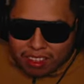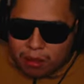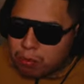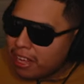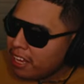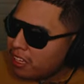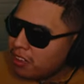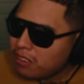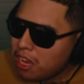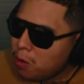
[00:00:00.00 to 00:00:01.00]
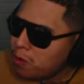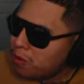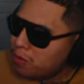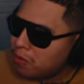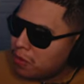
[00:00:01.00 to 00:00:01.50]
Blank on that one.
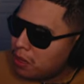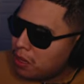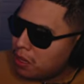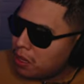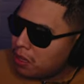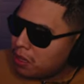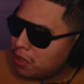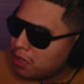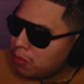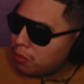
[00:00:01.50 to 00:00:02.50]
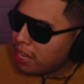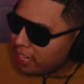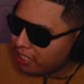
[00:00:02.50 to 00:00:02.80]
Blank.